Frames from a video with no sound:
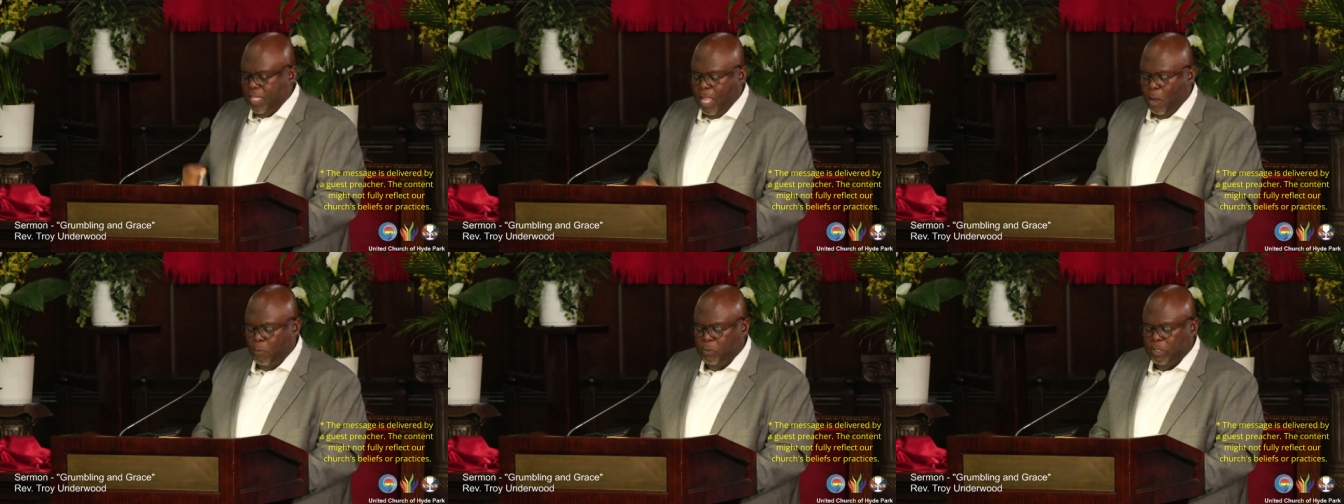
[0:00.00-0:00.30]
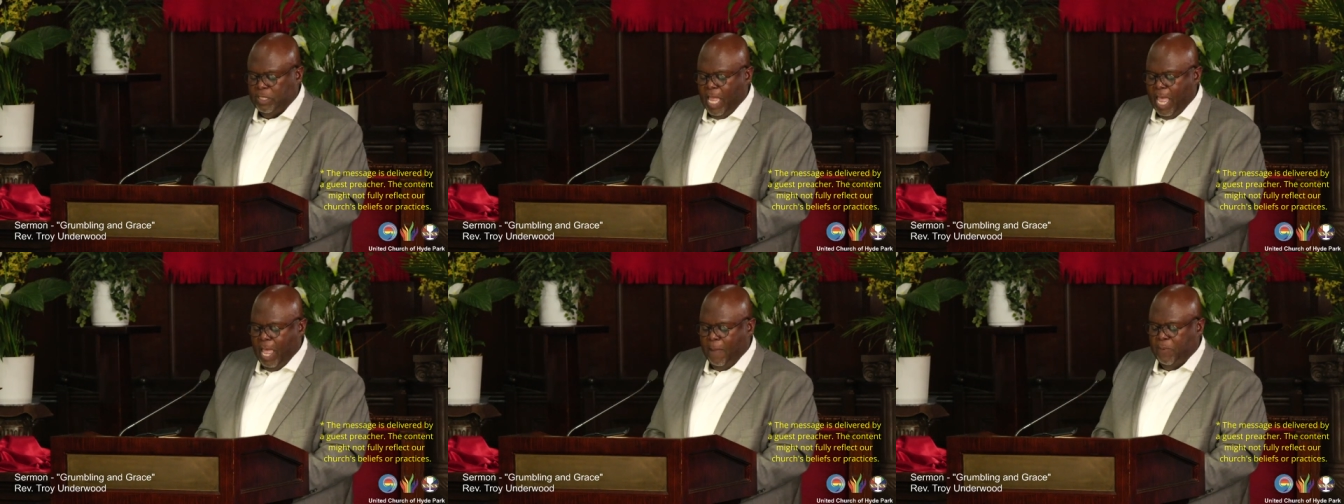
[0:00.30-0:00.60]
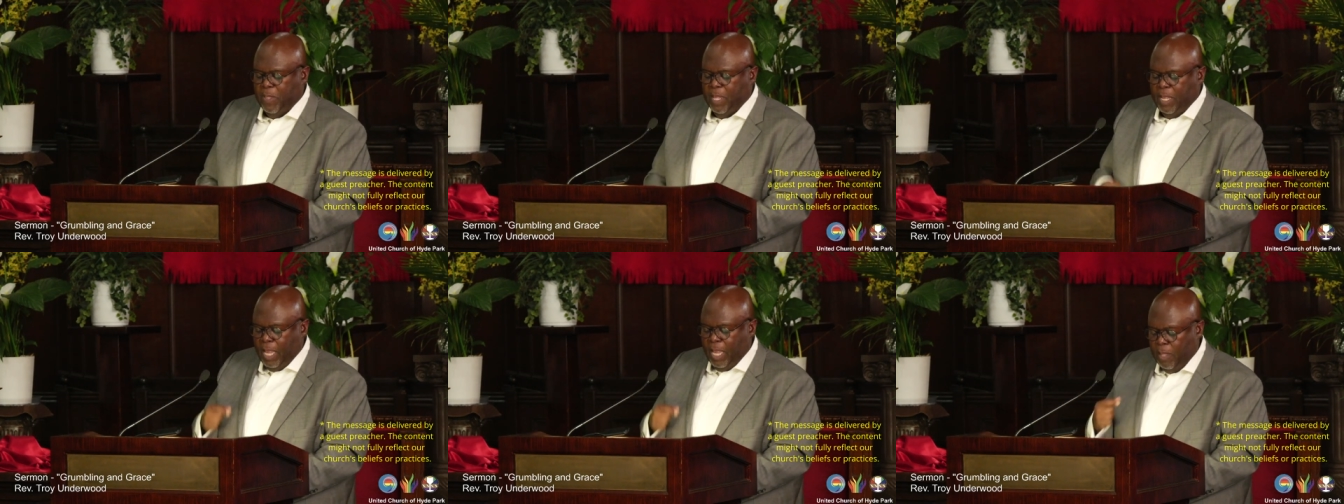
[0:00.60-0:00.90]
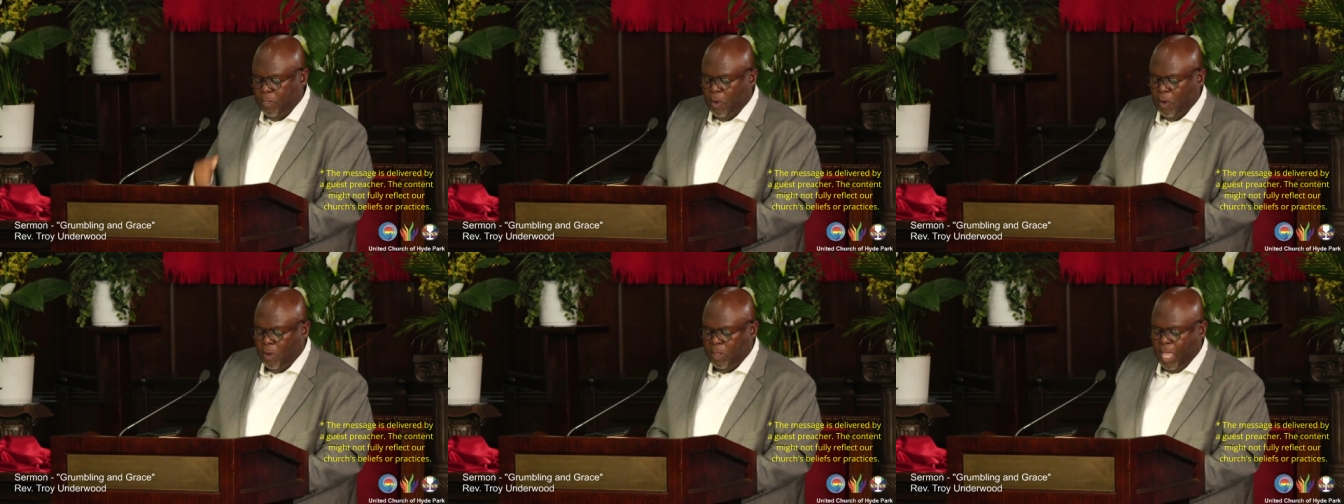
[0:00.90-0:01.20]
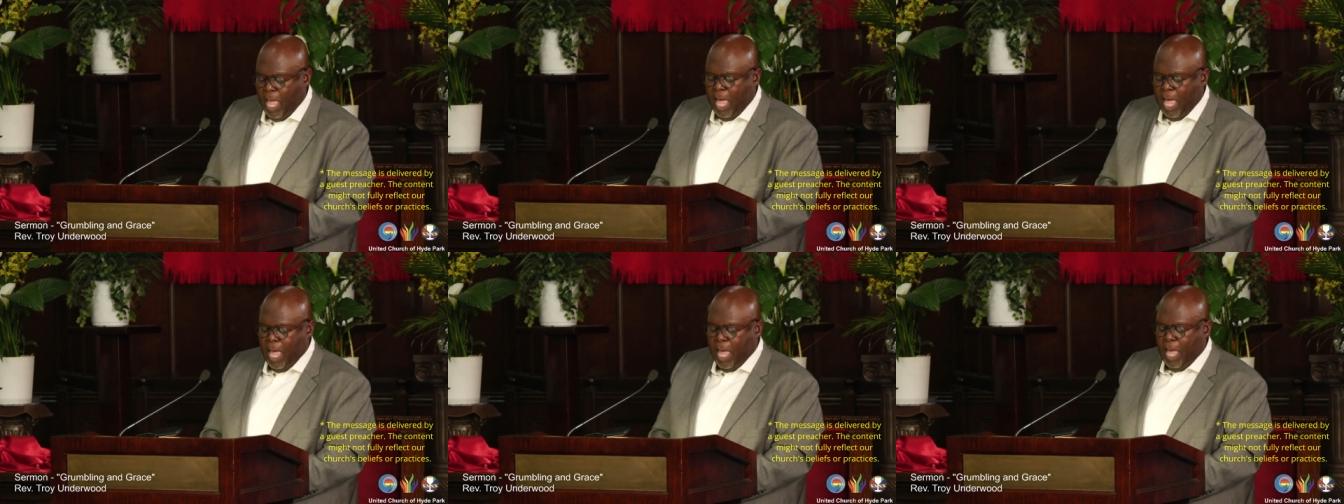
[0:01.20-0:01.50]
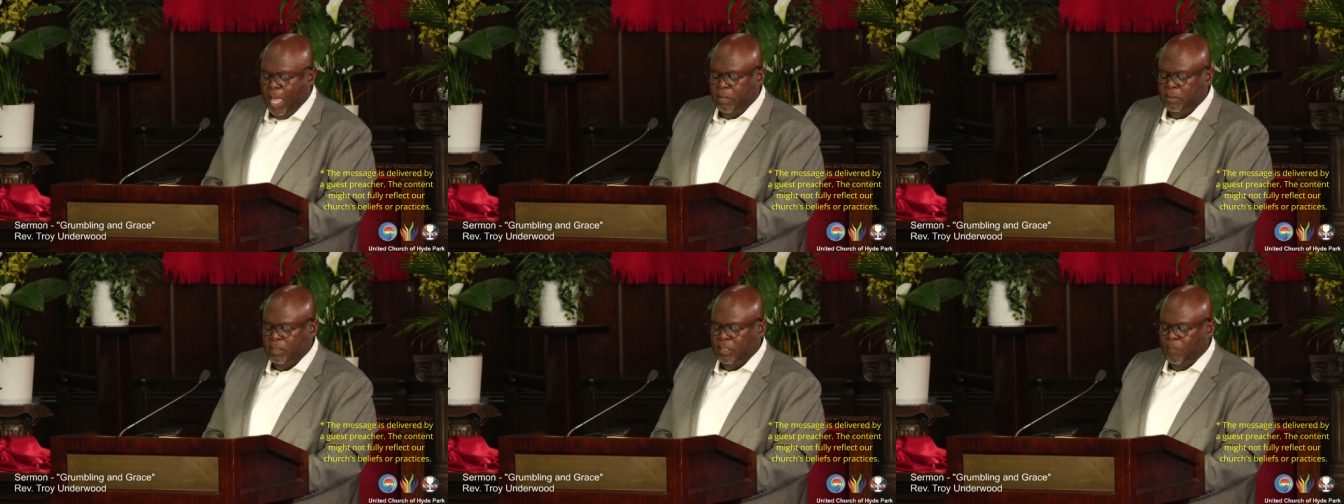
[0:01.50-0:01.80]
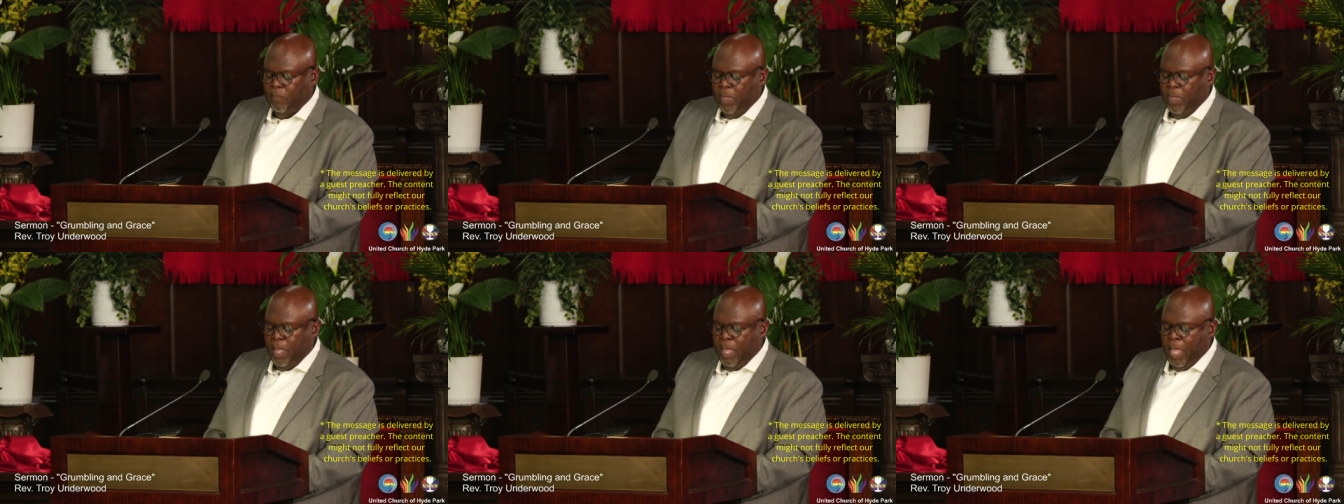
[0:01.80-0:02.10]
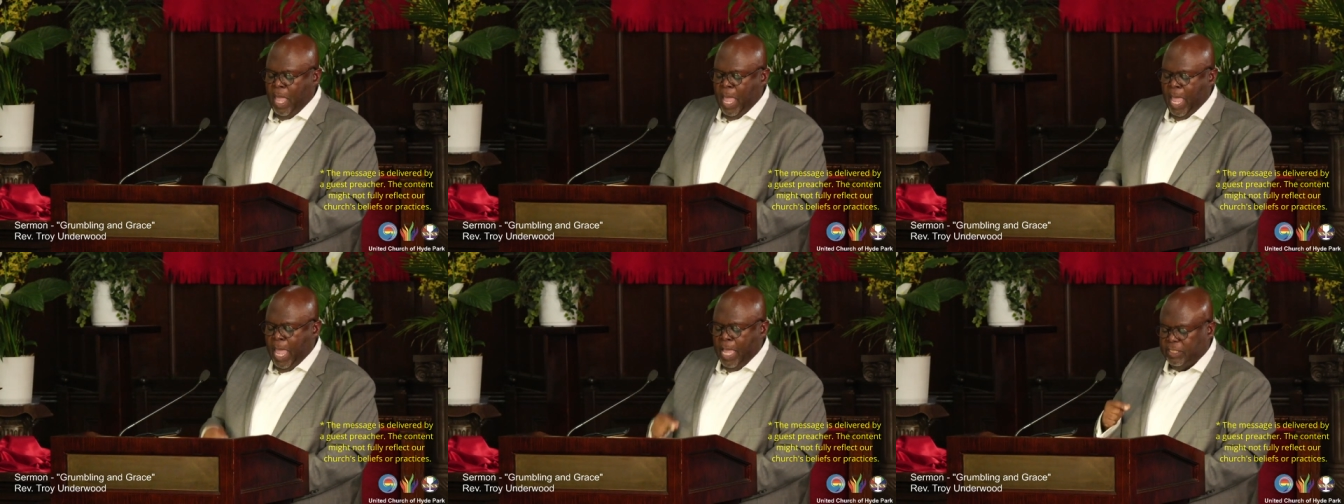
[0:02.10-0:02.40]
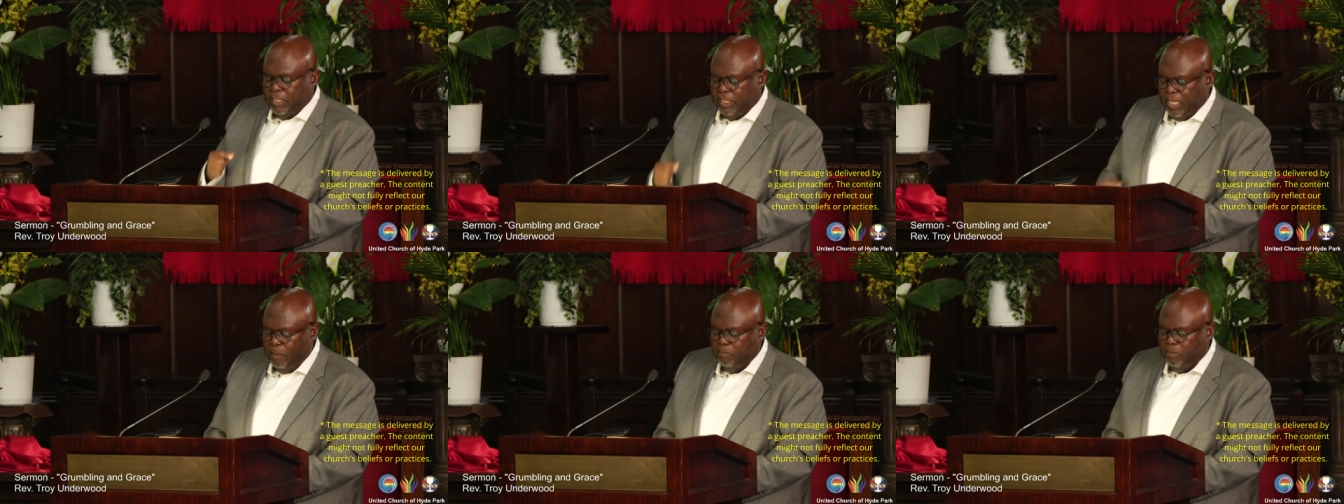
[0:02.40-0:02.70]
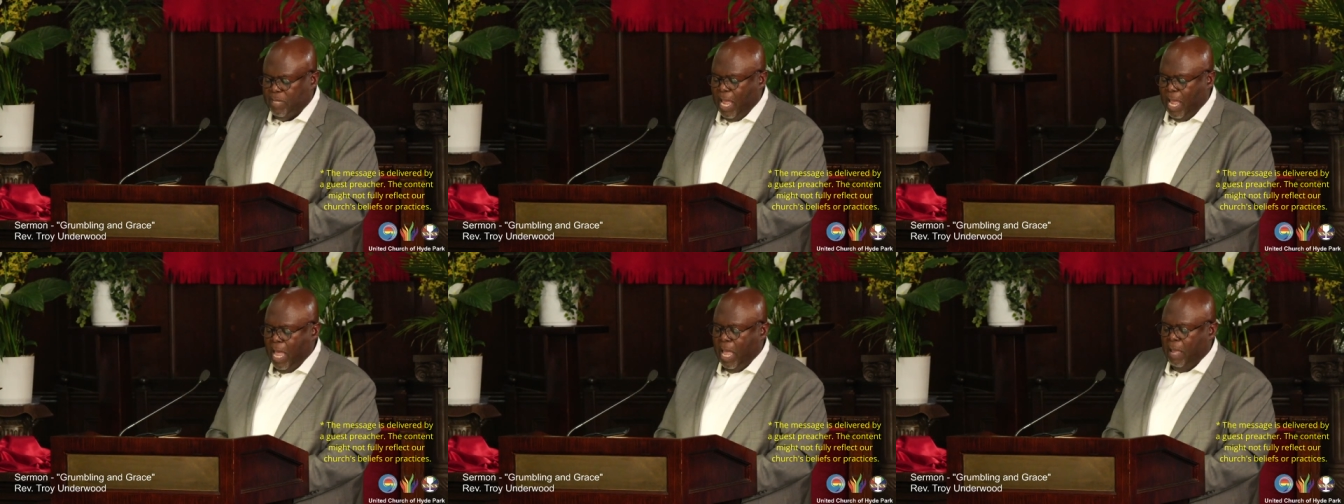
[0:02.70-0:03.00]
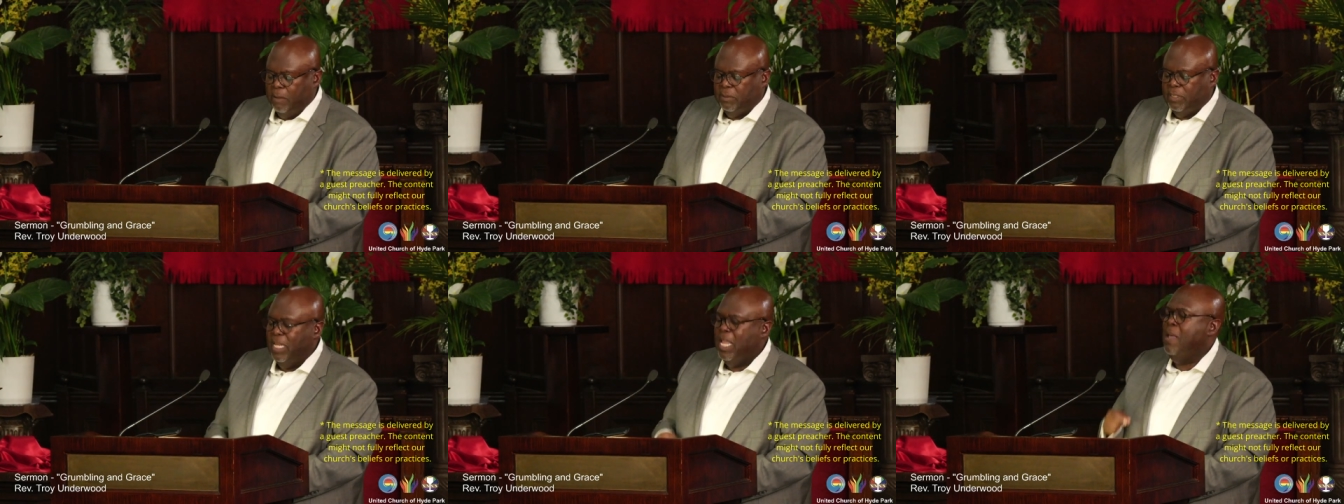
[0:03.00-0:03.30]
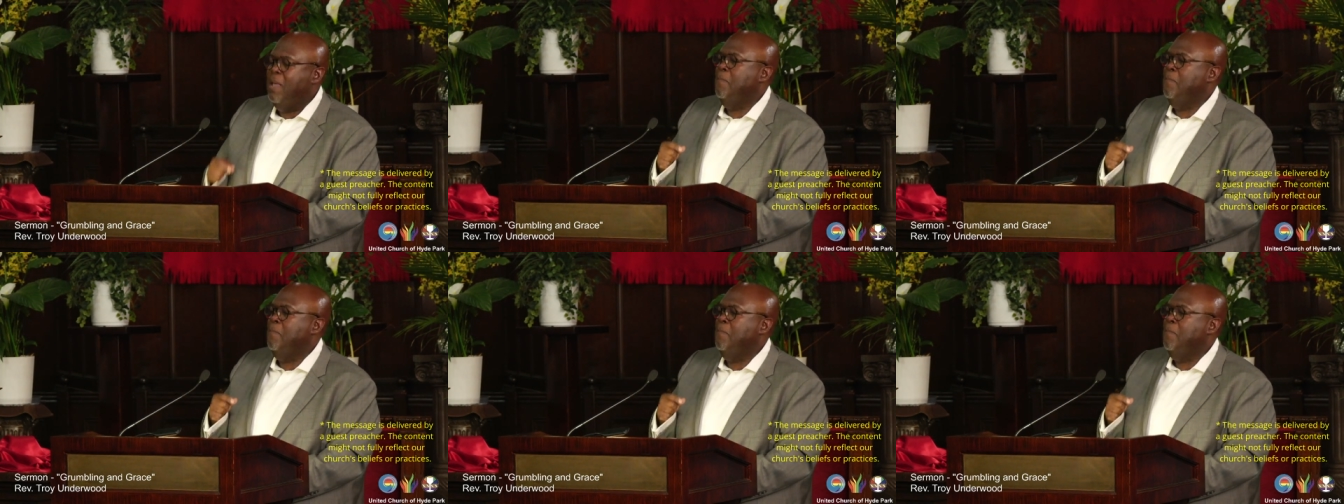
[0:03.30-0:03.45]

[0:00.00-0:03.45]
that was happening in their lives. And sometimes it